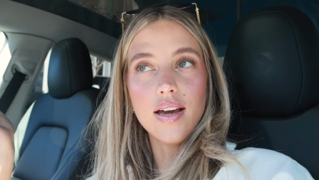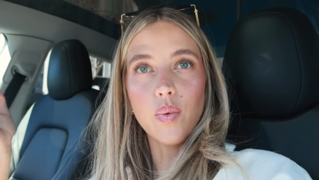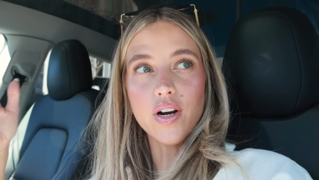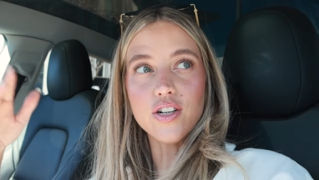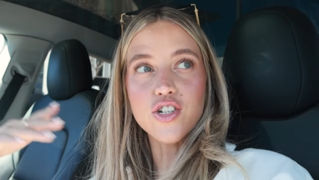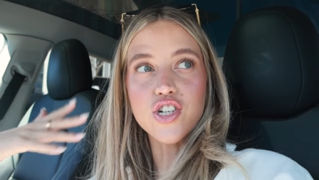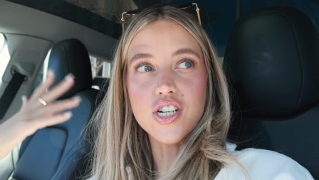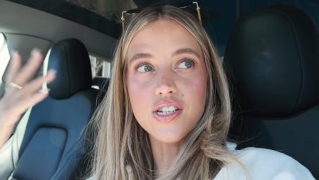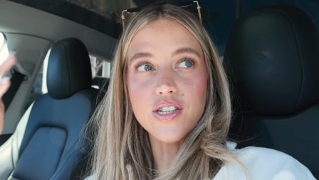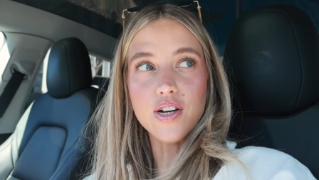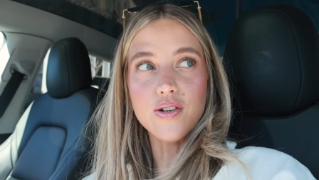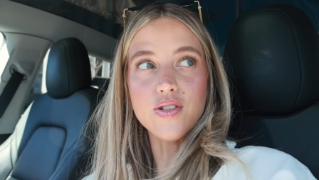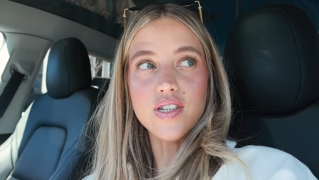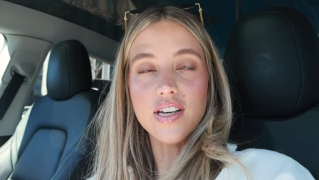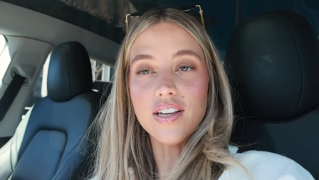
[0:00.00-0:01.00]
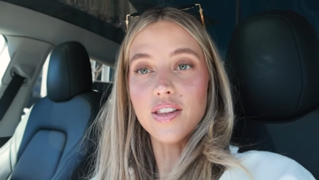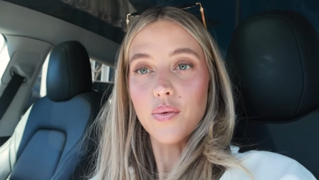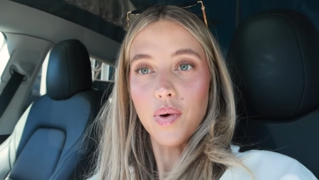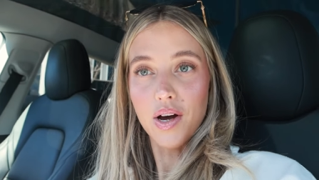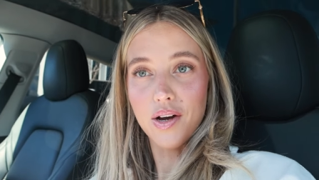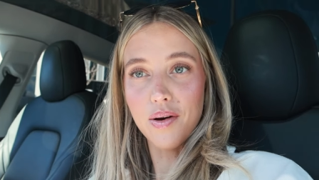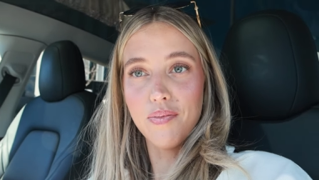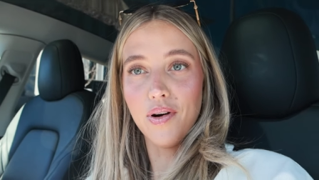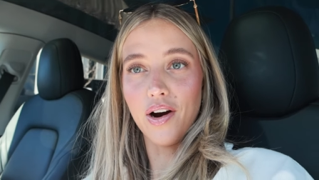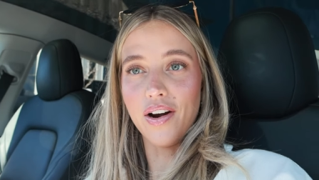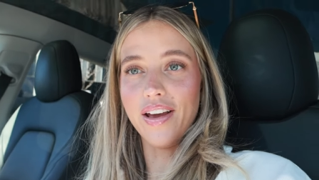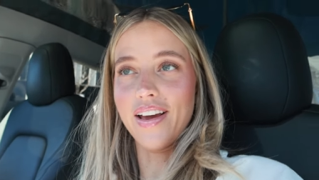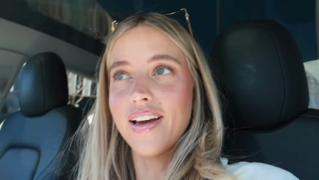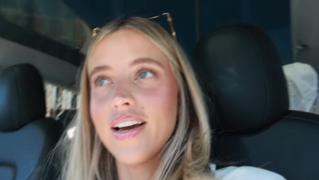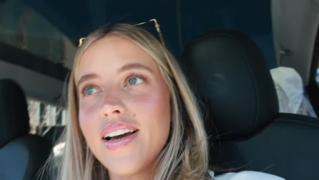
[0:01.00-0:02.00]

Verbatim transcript: where she's hosting the welcome party.